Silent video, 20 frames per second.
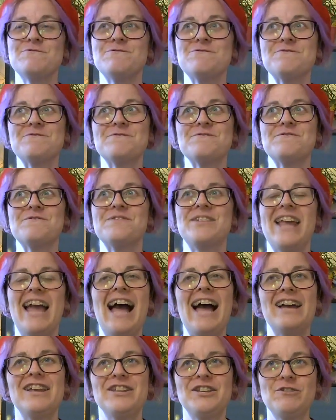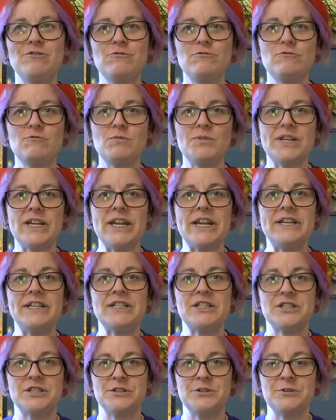Ooh, yeah, you
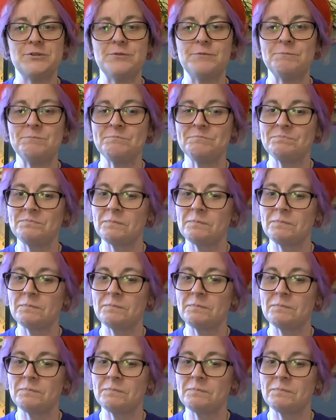need to